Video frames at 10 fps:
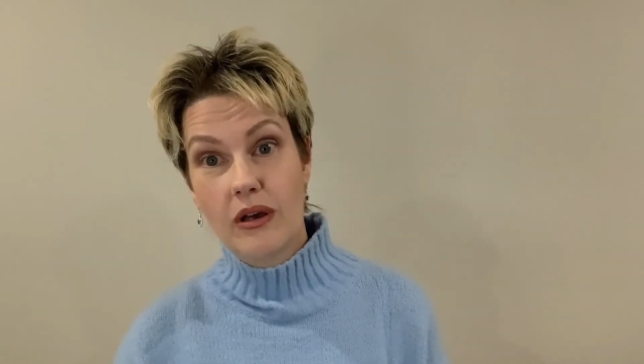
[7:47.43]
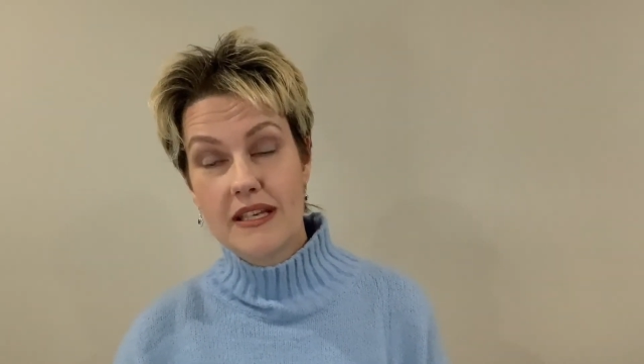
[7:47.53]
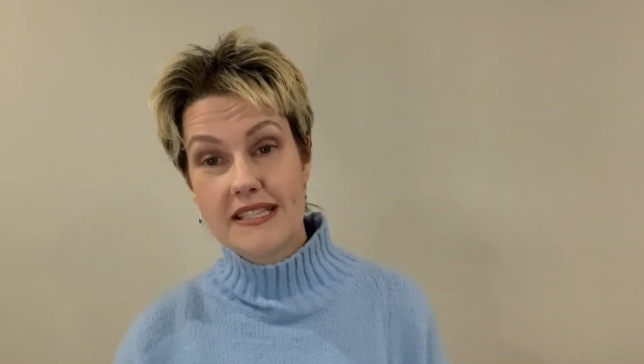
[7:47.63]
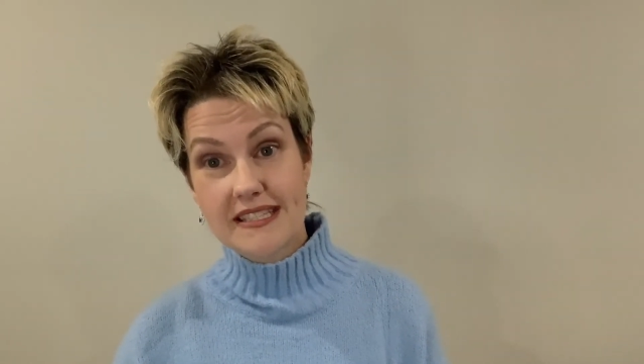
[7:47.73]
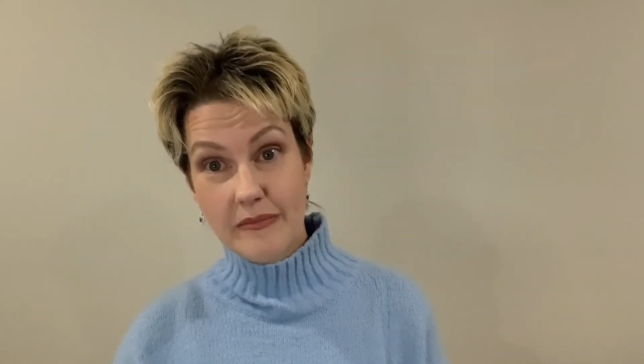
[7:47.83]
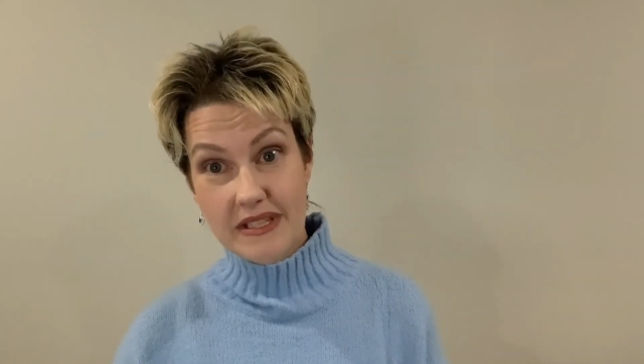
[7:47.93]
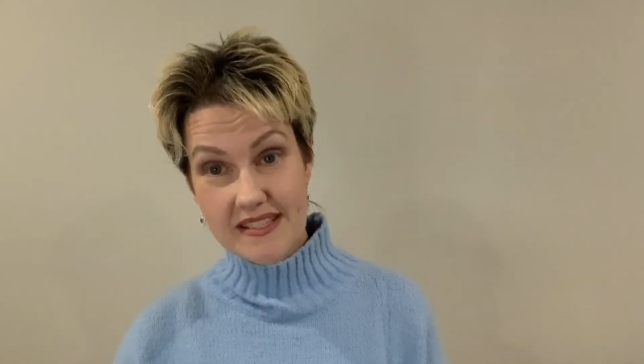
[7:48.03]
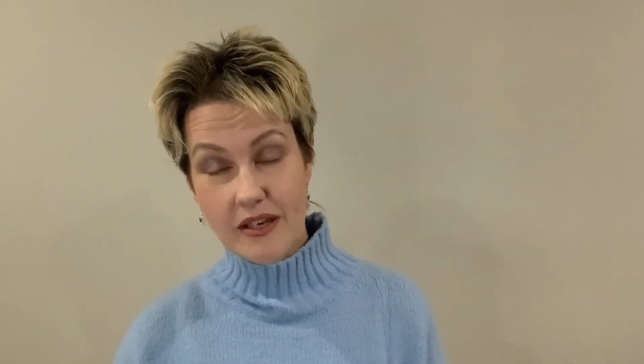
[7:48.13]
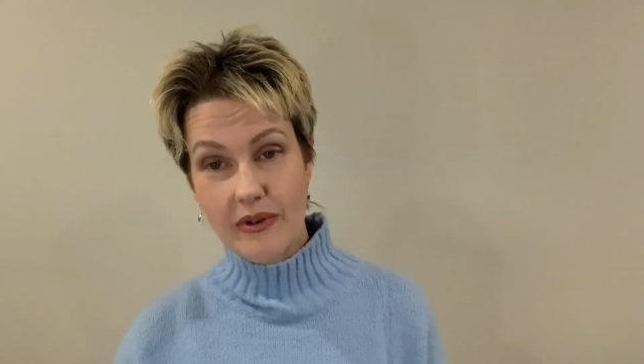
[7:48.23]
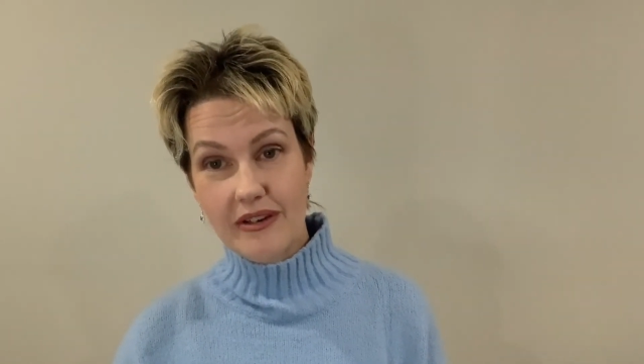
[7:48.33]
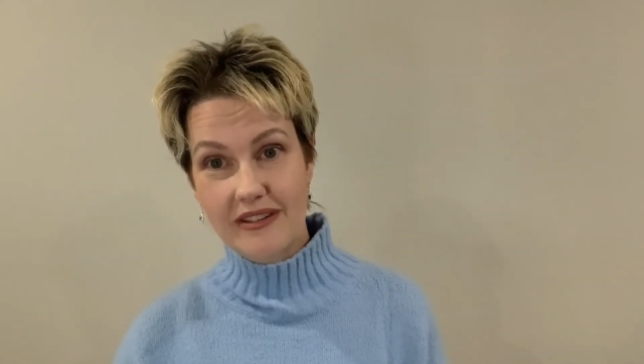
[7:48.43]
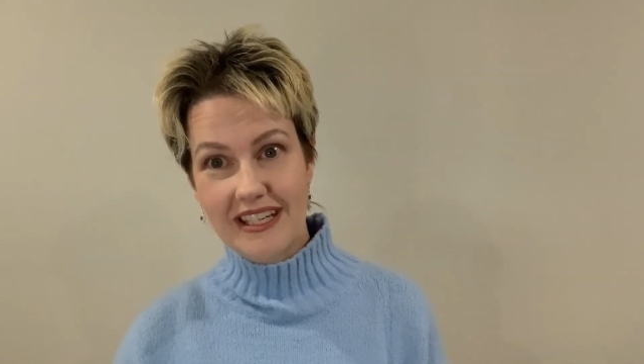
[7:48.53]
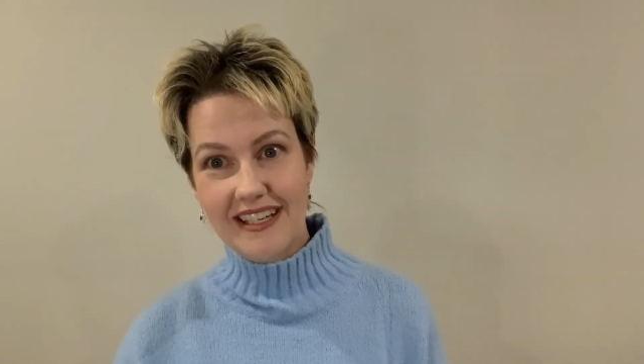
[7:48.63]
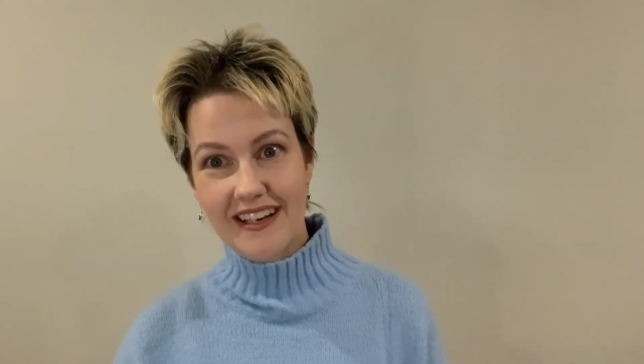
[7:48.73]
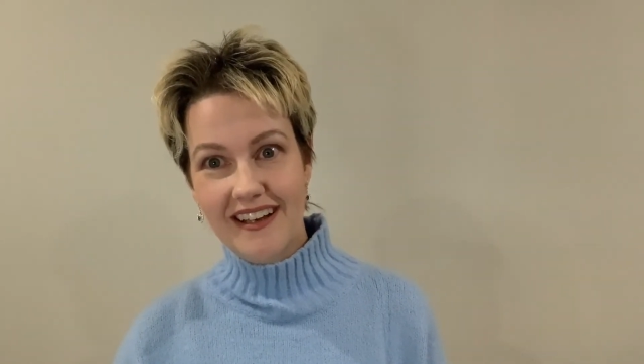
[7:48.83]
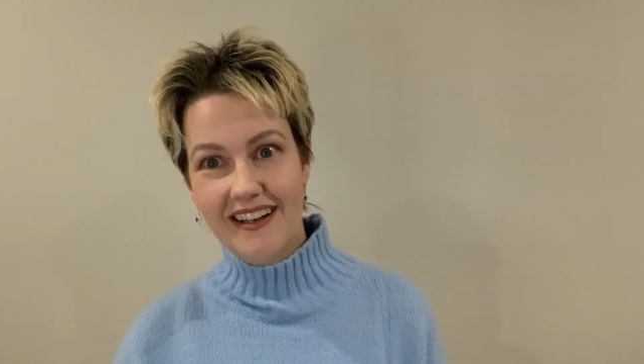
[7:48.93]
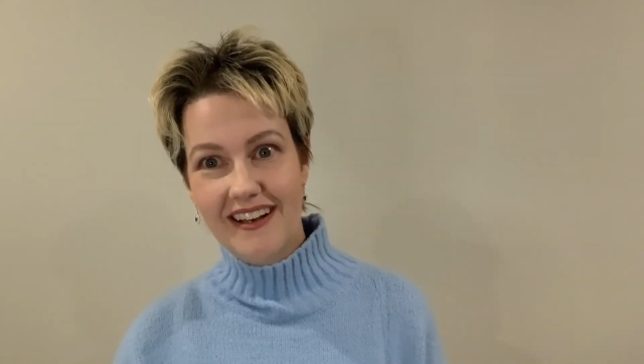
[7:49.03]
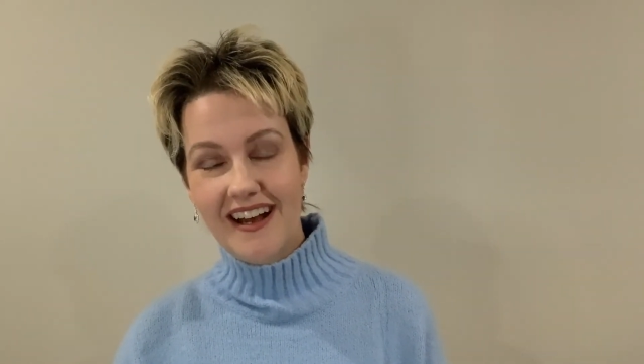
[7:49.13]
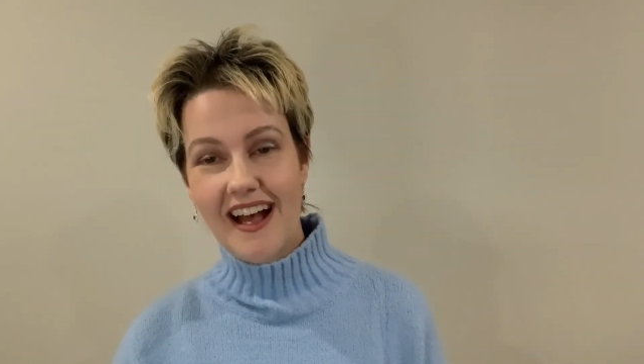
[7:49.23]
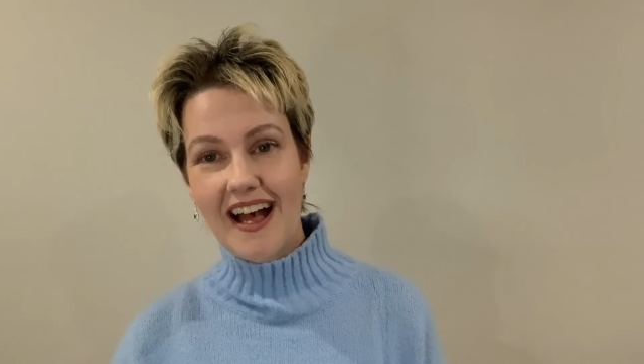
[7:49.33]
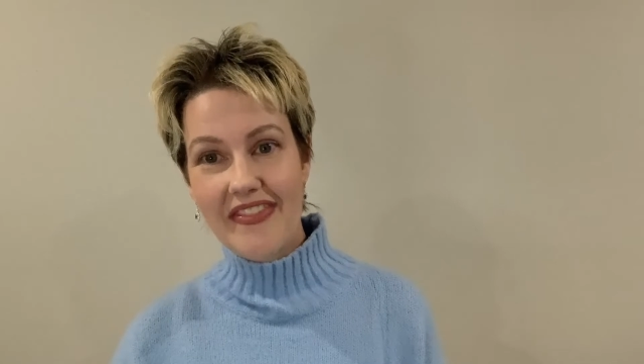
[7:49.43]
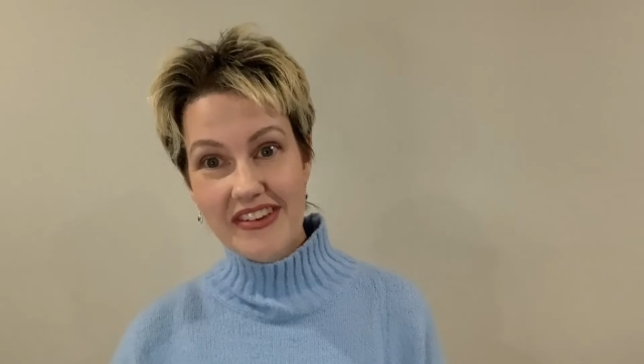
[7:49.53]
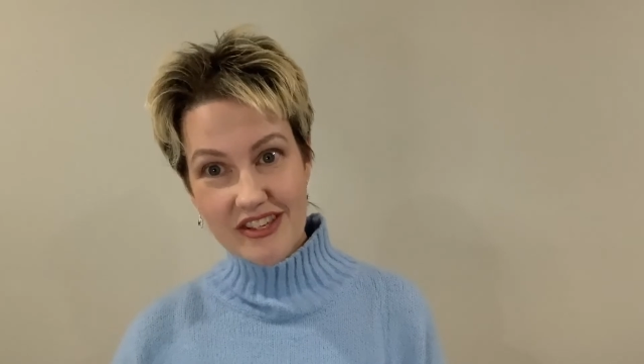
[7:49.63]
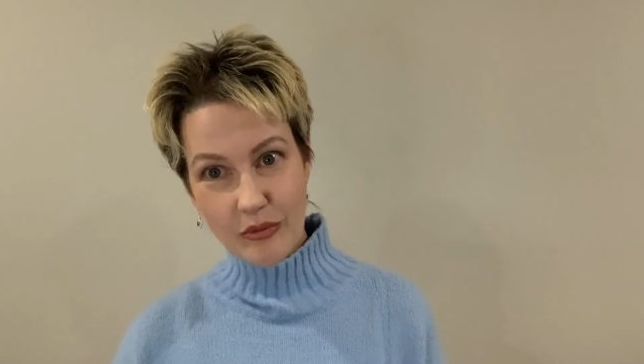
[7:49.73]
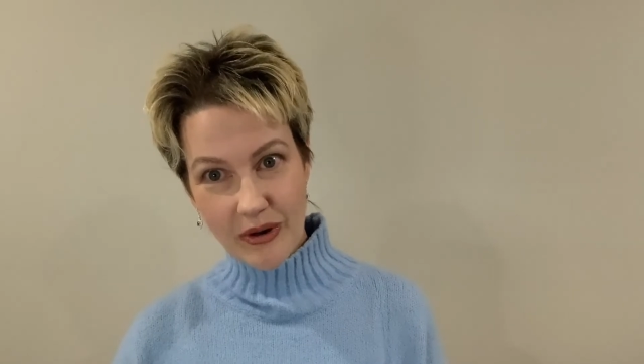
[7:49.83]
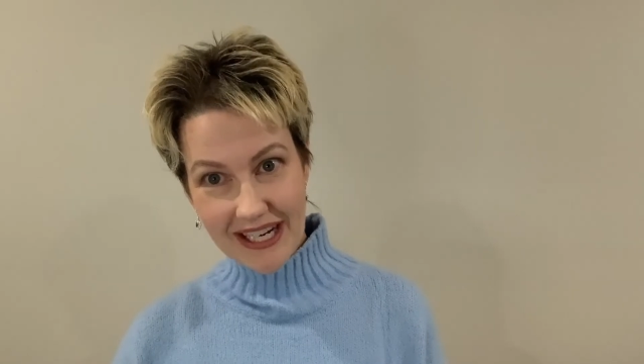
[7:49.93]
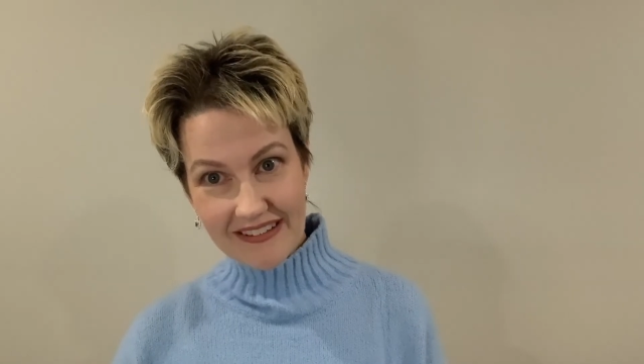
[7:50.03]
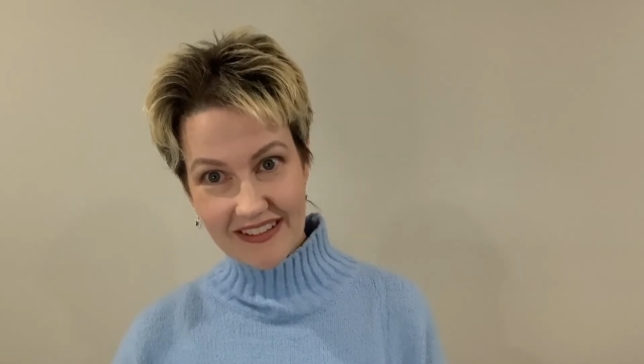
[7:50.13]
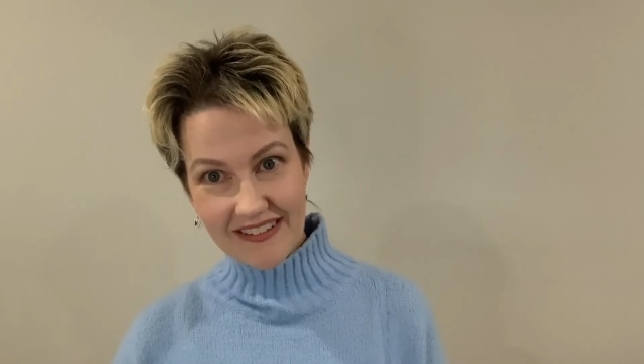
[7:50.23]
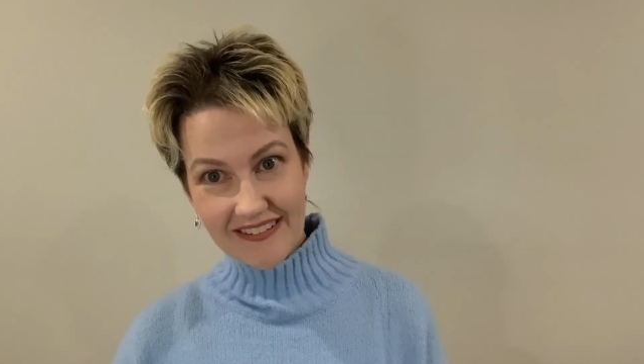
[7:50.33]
something's going on here. I think you're pregnant.